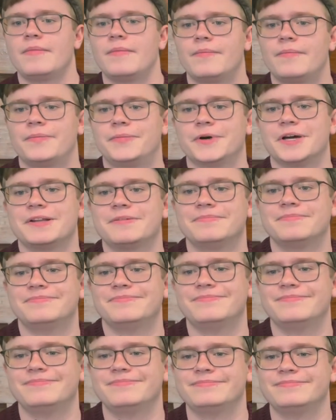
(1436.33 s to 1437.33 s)
But
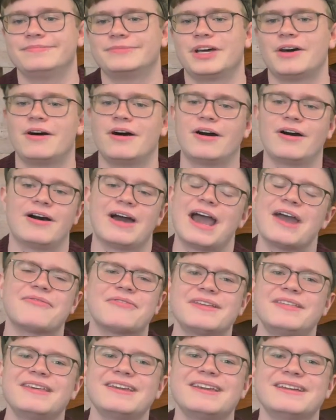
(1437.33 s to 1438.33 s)

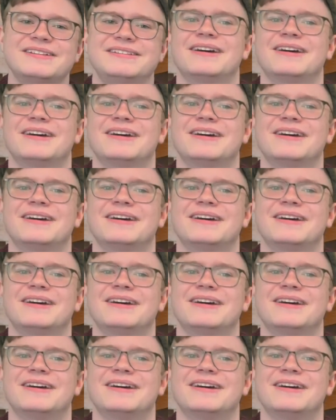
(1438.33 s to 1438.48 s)
everything it